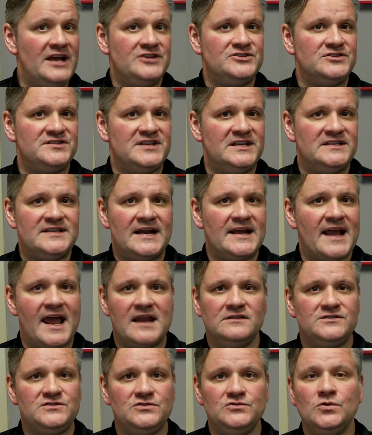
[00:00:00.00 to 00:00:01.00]
agency
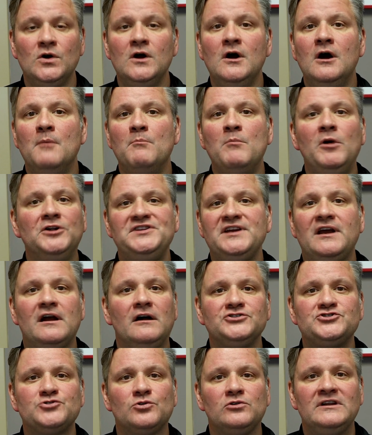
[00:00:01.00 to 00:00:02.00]
dedicated to
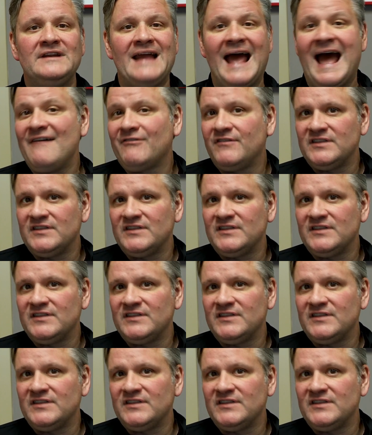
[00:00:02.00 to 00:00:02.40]
multicultural and